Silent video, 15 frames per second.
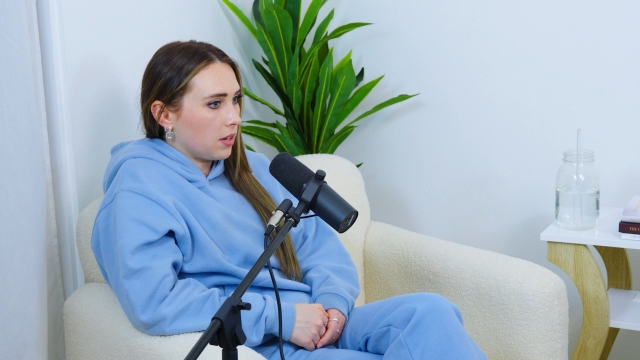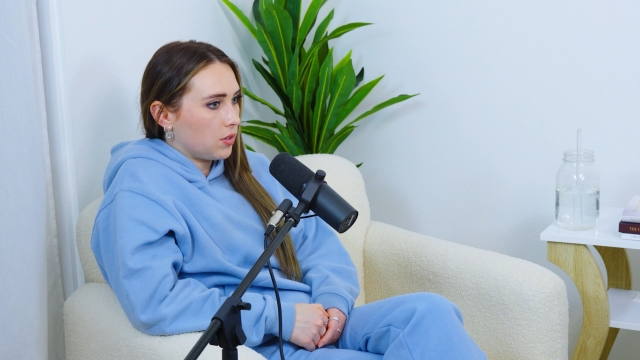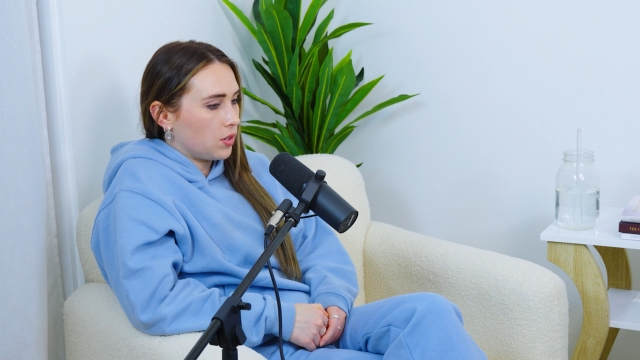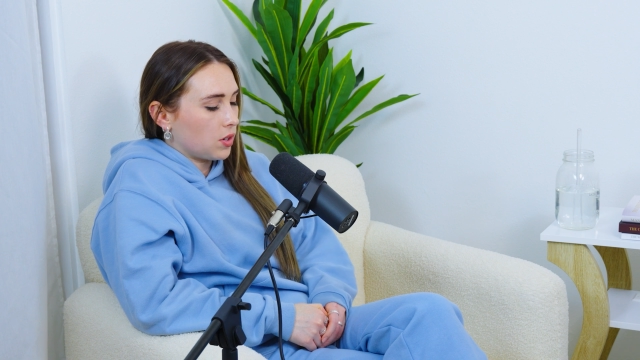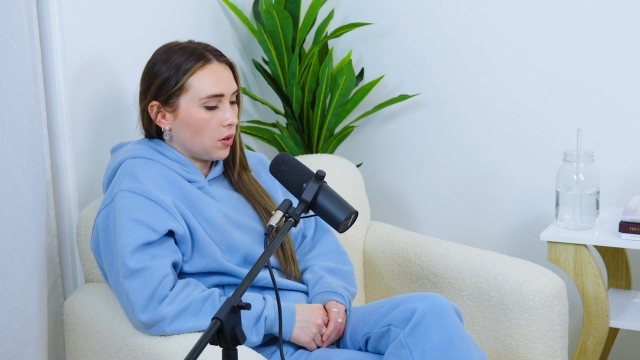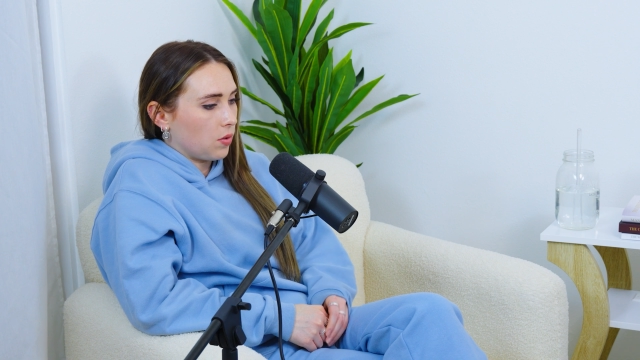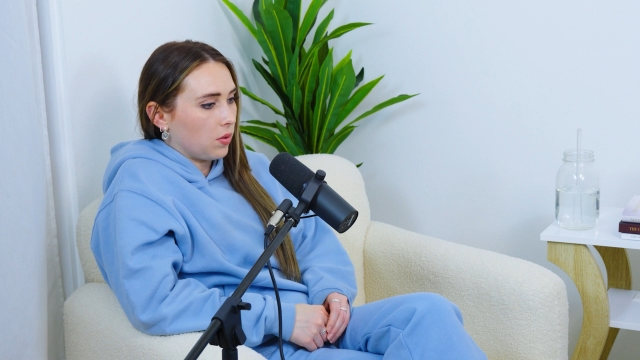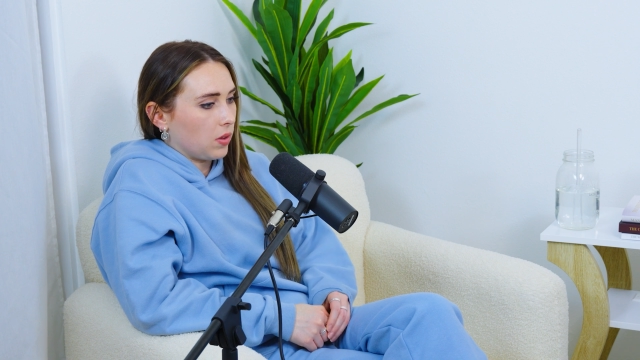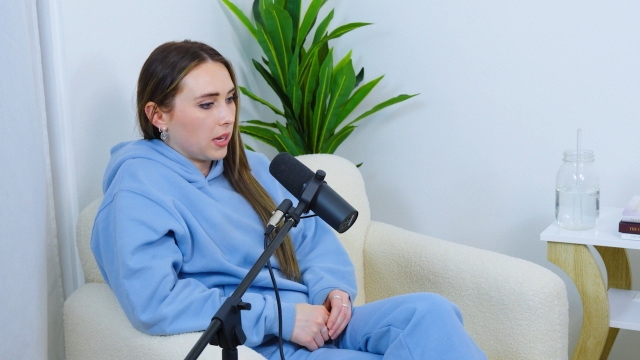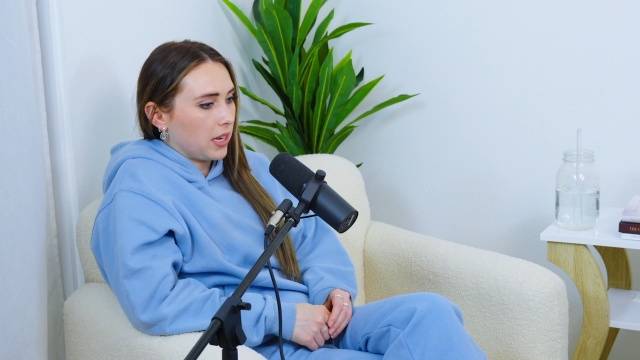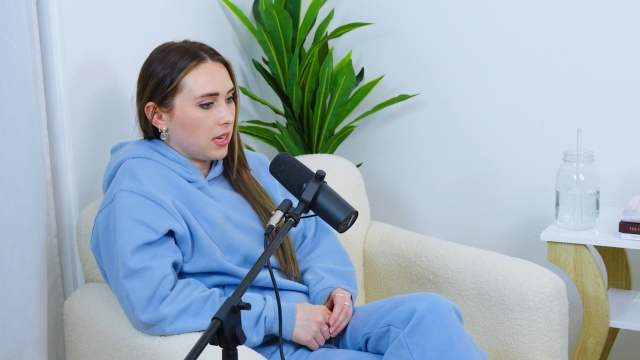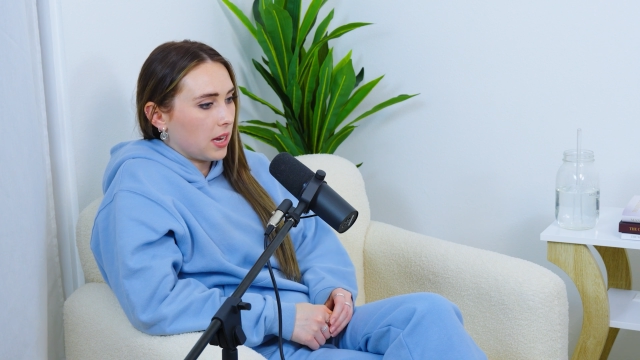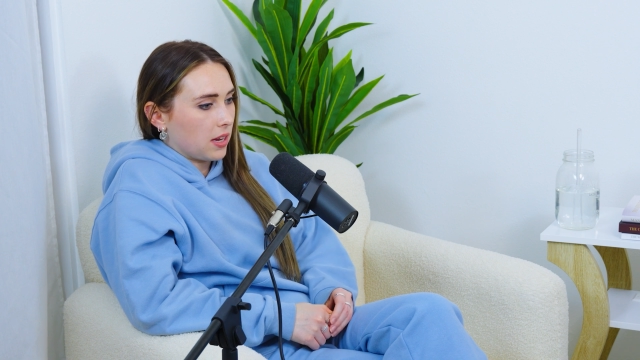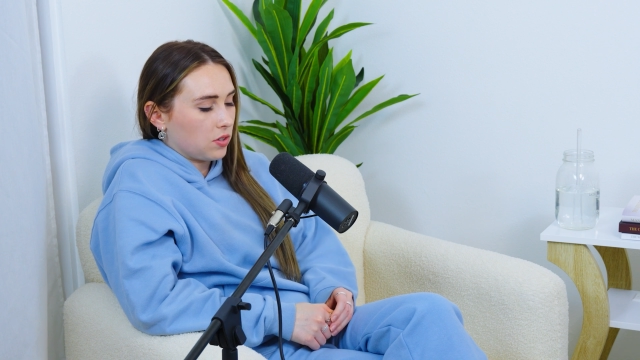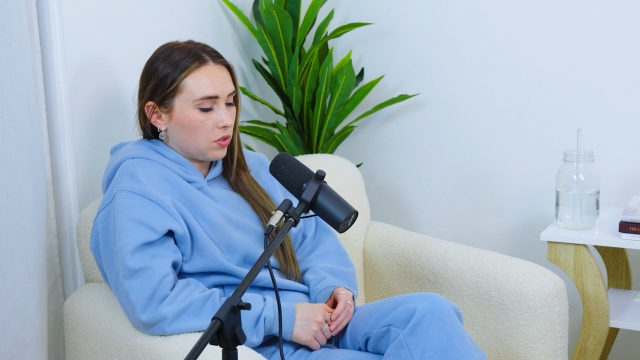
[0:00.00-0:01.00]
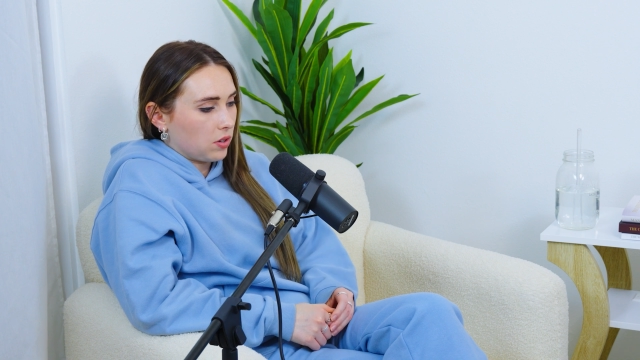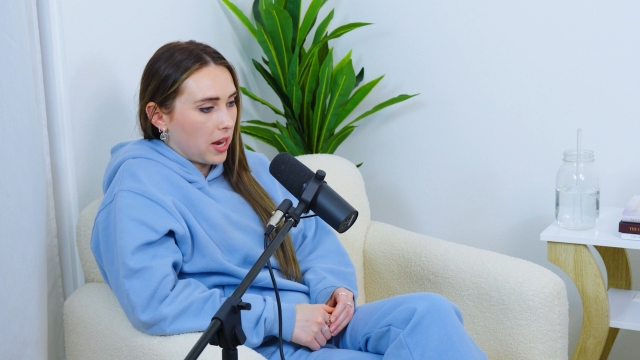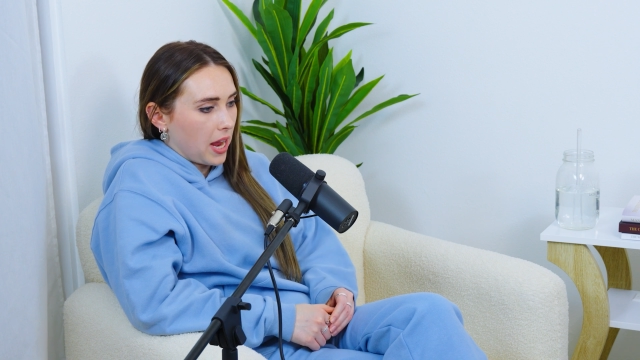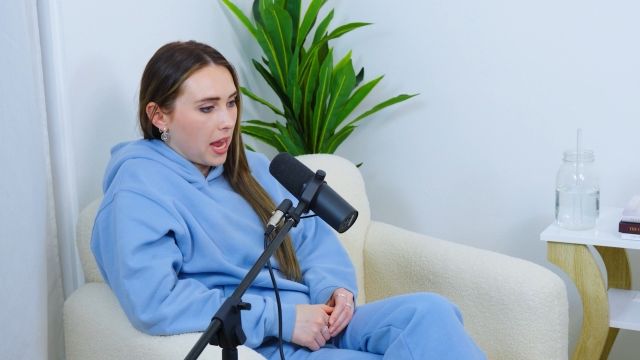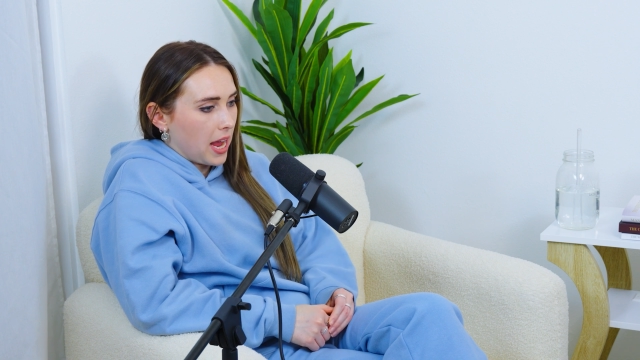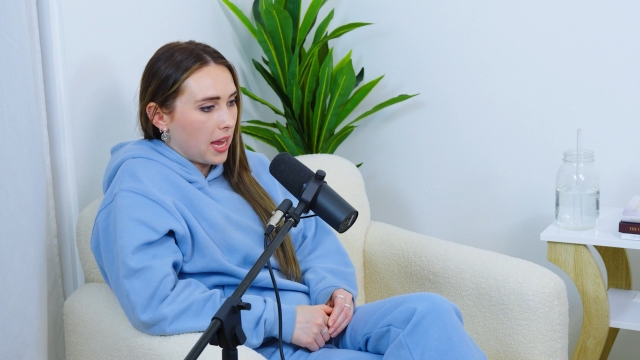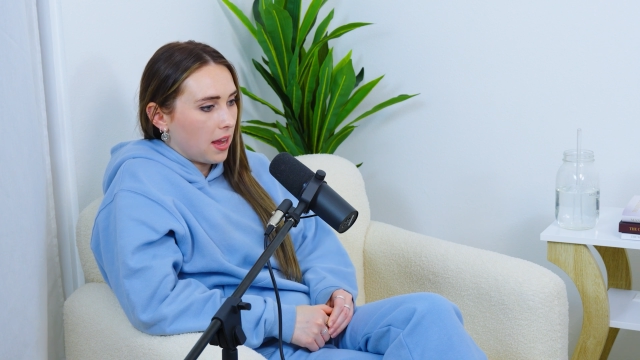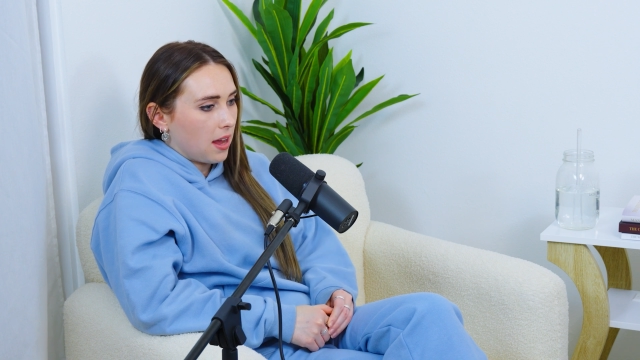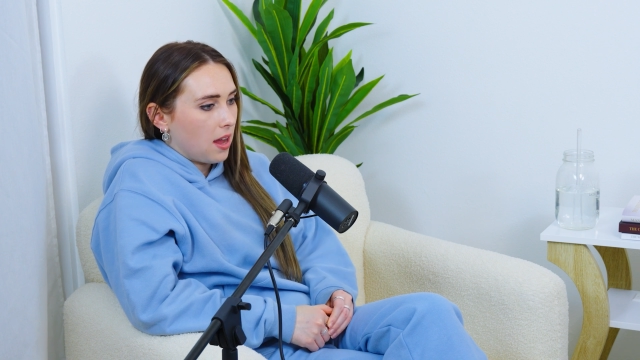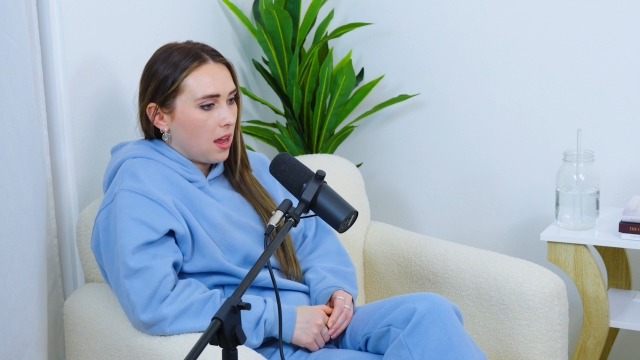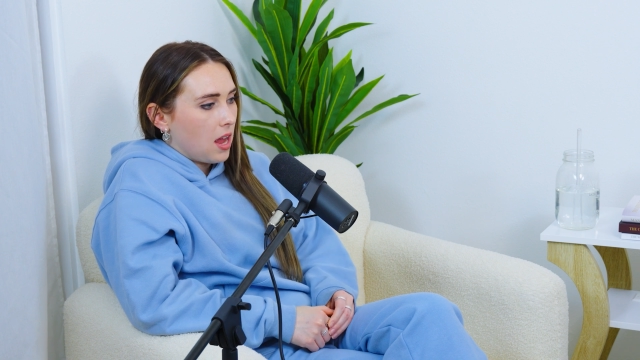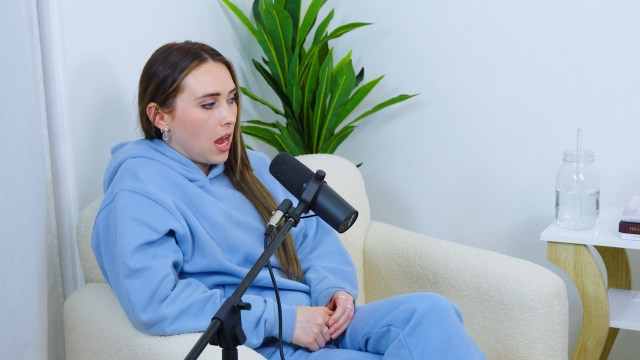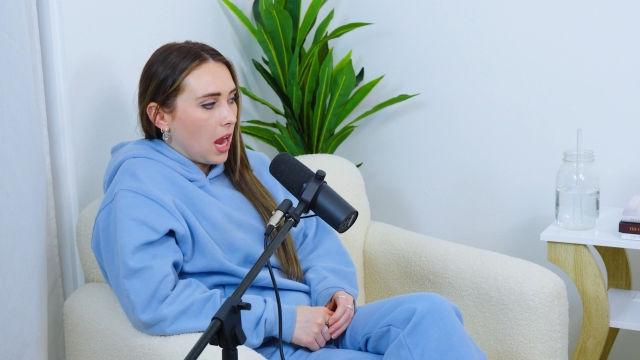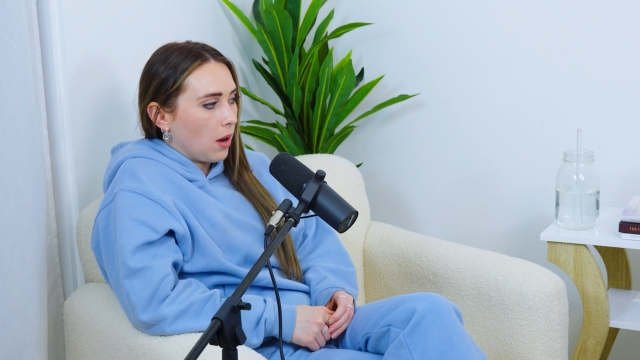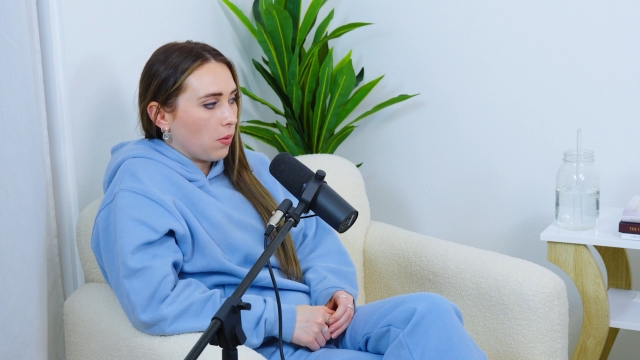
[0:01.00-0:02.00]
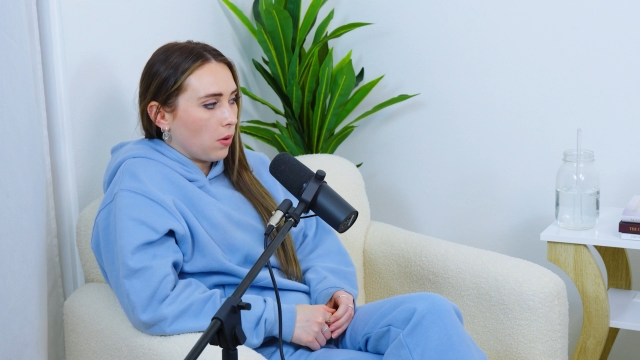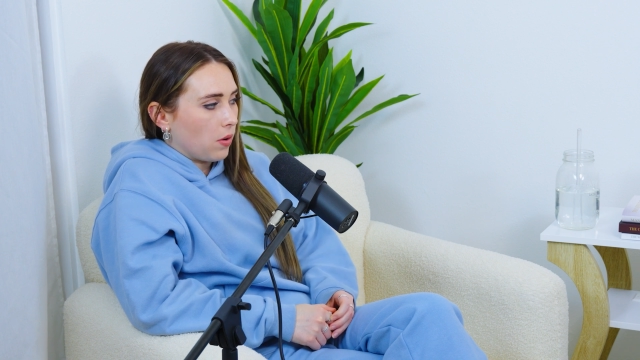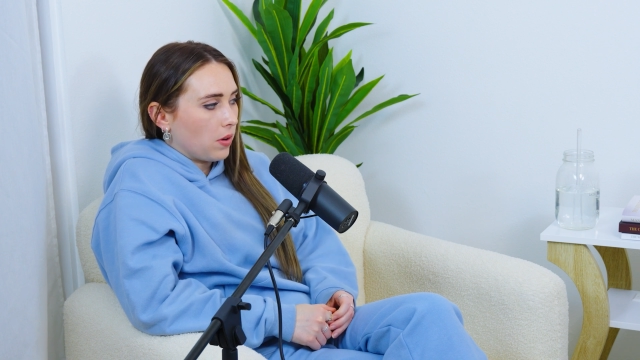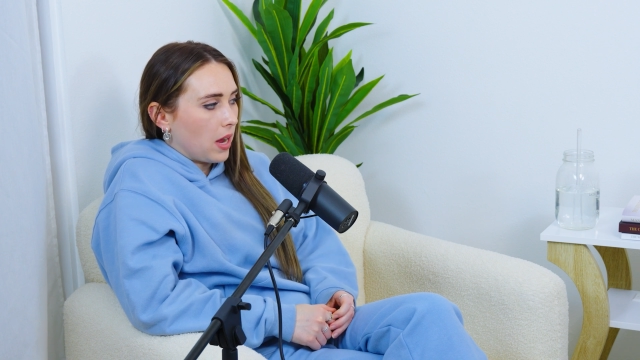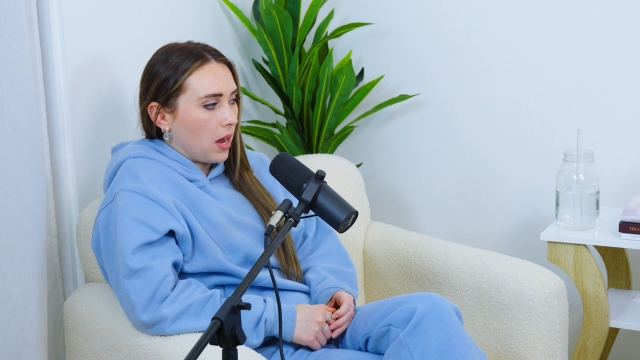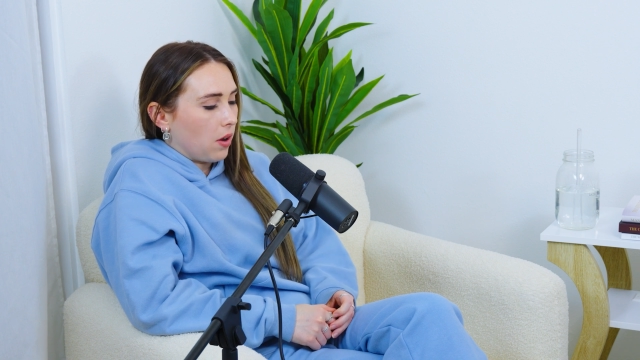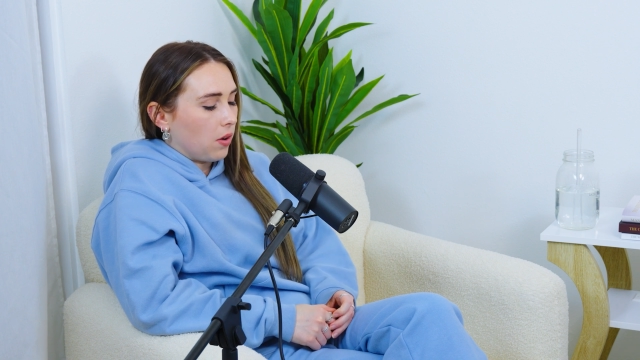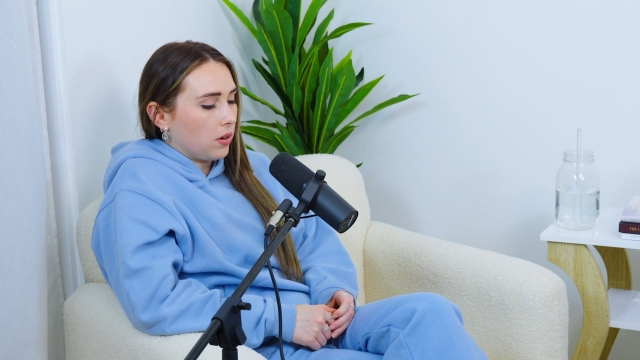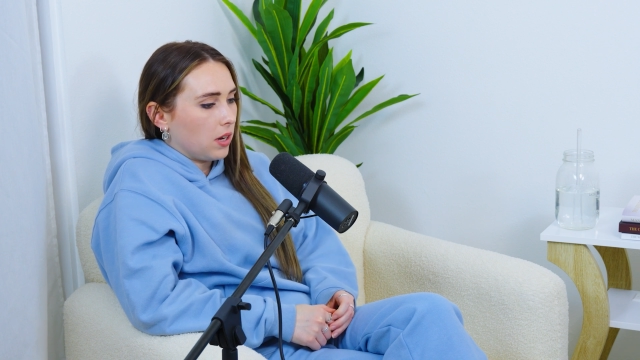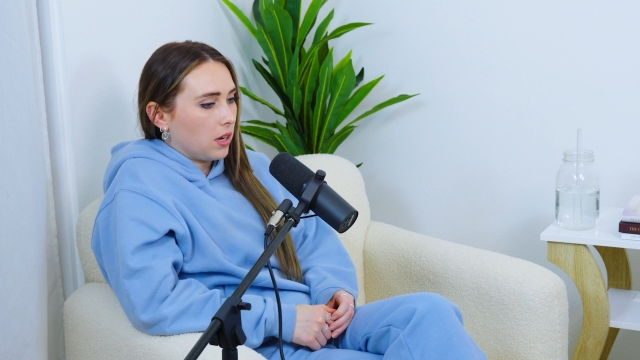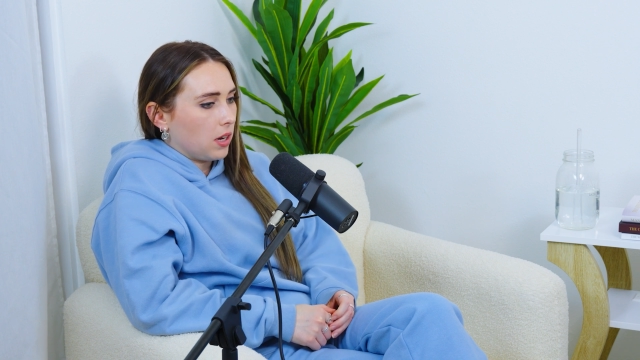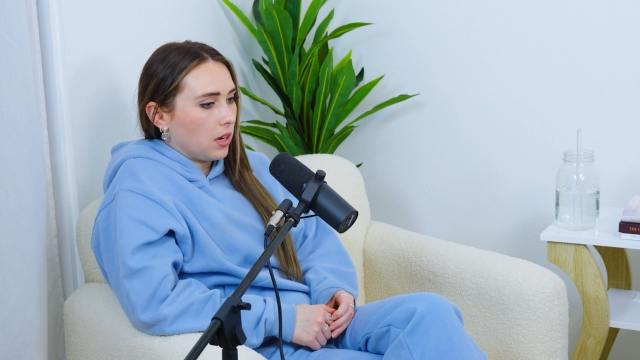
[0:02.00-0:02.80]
And so like yesterday I wrote out